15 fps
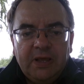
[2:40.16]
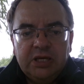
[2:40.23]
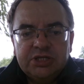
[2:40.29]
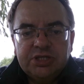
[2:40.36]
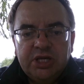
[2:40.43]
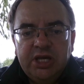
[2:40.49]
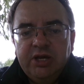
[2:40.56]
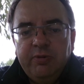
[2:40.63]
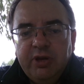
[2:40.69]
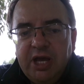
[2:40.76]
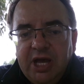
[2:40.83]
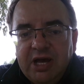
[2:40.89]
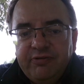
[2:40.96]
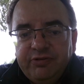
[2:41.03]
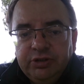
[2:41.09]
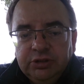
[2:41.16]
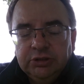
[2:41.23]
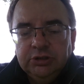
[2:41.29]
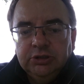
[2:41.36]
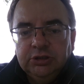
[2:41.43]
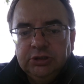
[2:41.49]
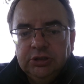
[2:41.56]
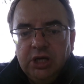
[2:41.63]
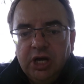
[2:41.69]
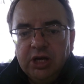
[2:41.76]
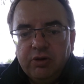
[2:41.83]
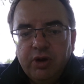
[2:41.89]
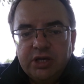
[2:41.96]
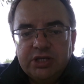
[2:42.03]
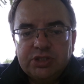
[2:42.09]
So here we have a
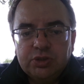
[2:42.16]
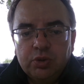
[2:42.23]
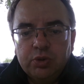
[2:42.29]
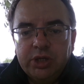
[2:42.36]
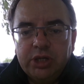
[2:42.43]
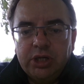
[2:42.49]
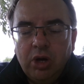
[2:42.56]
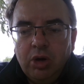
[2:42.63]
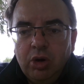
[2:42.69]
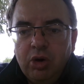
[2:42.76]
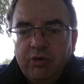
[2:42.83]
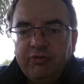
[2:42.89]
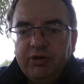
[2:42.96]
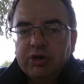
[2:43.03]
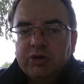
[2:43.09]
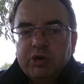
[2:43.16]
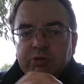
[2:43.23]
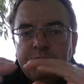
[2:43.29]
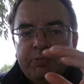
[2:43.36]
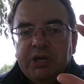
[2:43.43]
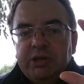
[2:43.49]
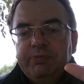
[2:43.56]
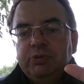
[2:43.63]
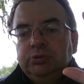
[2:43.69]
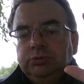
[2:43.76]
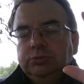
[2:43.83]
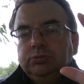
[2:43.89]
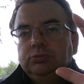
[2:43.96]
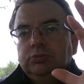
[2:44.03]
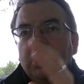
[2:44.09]
great story of a group of people,
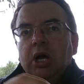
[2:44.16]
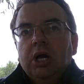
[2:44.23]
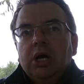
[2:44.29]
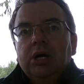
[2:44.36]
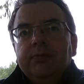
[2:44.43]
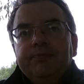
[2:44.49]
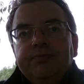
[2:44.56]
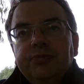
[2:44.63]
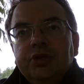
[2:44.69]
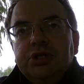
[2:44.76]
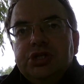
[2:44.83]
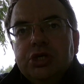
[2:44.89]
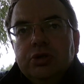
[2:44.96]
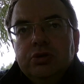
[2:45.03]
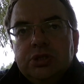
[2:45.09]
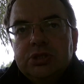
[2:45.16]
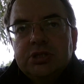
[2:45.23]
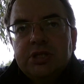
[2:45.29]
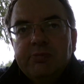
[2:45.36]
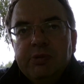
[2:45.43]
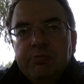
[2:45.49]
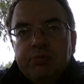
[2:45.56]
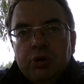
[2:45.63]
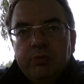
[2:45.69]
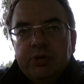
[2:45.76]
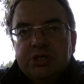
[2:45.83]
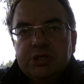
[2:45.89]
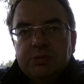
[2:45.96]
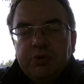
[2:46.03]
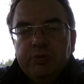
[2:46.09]
um, the Jews. They've been
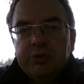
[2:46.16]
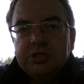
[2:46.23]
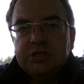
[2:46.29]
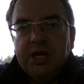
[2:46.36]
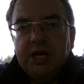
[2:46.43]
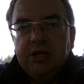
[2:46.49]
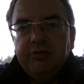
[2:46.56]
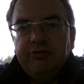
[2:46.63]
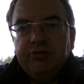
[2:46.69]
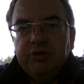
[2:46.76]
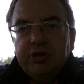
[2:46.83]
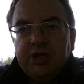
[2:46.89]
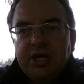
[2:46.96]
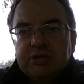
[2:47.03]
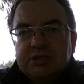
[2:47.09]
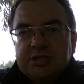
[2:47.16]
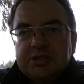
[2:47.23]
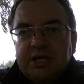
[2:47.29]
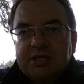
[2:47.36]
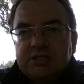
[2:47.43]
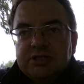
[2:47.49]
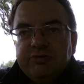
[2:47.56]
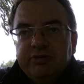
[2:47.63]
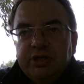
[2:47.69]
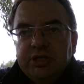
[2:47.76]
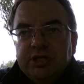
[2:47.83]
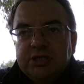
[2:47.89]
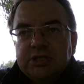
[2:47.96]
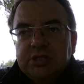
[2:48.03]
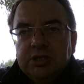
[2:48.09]
promised the Promised Land for thousands, thousands of
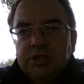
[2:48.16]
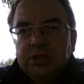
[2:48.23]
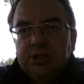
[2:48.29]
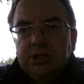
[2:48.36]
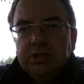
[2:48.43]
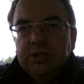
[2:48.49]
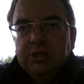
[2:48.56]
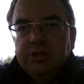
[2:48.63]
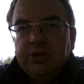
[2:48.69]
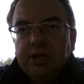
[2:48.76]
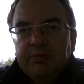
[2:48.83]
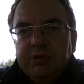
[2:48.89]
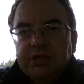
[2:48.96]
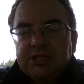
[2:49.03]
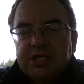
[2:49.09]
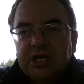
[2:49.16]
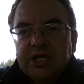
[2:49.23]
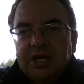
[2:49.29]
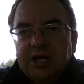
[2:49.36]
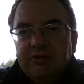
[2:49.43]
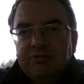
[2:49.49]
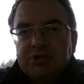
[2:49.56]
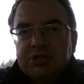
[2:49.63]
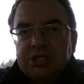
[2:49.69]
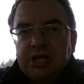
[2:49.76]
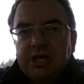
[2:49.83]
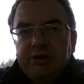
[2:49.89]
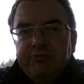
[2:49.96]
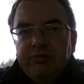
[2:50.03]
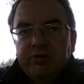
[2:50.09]
years. They've been taken out of
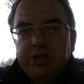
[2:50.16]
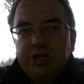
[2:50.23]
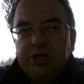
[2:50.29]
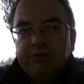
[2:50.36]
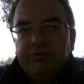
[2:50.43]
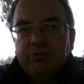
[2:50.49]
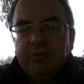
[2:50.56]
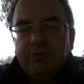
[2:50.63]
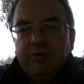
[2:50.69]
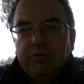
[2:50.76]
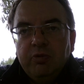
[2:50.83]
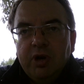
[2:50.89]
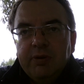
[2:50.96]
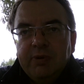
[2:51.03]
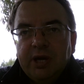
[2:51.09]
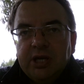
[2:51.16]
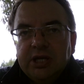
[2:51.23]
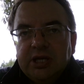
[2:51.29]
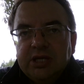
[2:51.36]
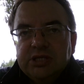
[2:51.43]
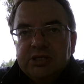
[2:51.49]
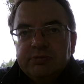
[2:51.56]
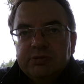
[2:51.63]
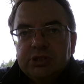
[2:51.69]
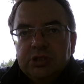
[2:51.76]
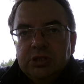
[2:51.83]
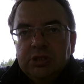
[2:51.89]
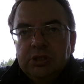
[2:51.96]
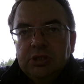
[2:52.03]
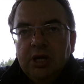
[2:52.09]
slavery, if you remember, way back in Egypt,
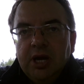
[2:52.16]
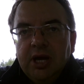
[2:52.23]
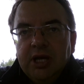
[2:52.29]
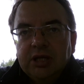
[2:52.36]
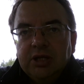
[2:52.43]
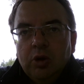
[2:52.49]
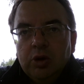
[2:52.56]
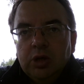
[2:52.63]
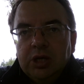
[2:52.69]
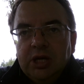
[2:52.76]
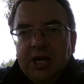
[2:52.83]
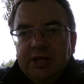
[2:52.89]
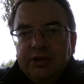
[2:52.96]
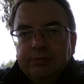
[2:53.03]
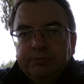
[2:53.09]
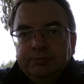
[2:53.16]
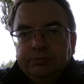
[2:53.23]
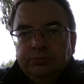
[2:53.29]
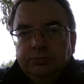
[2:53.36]
and God had led them